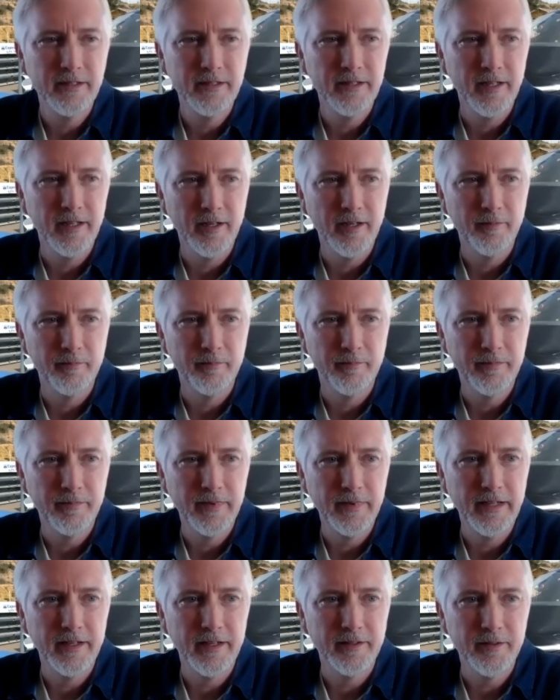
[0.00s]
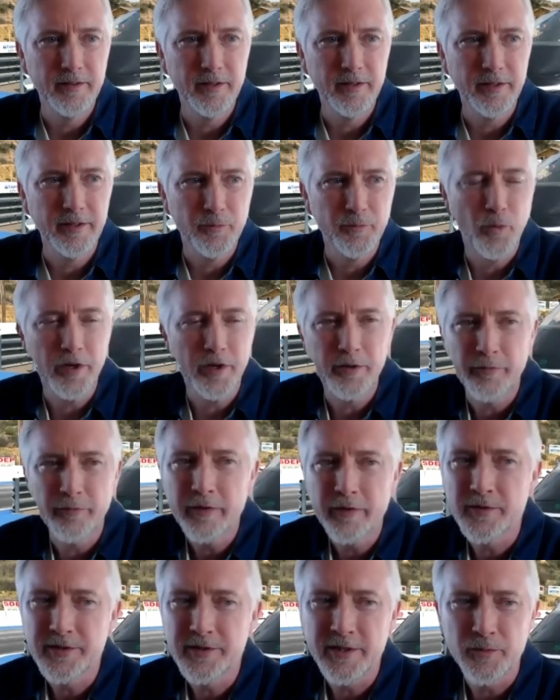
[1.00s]
And one of the
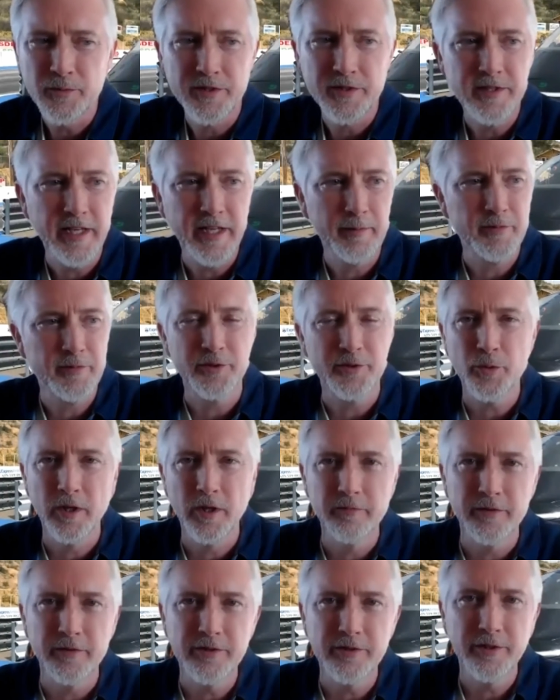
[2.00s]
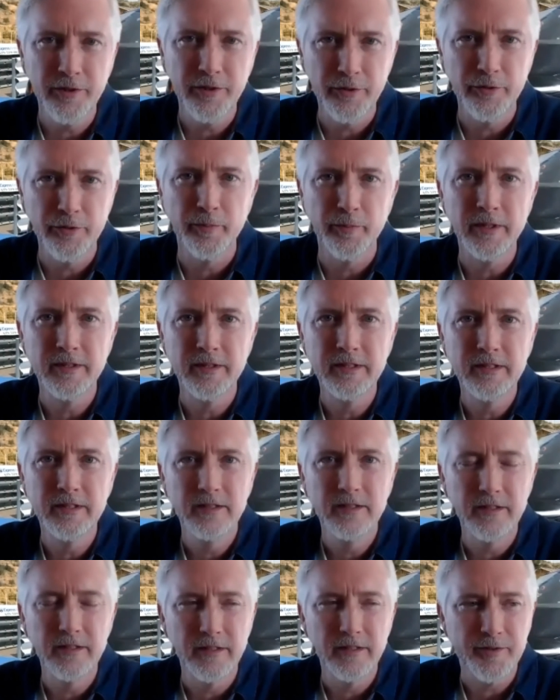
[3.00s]
references was the same as a 12-inch cube
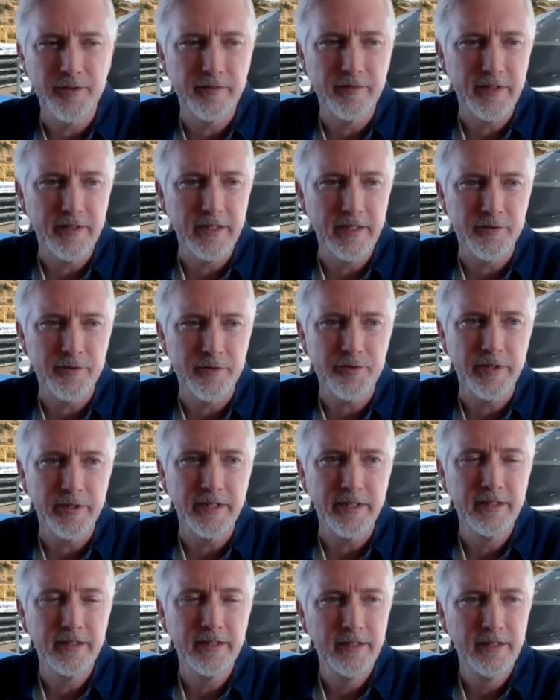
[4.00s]
driving down the street.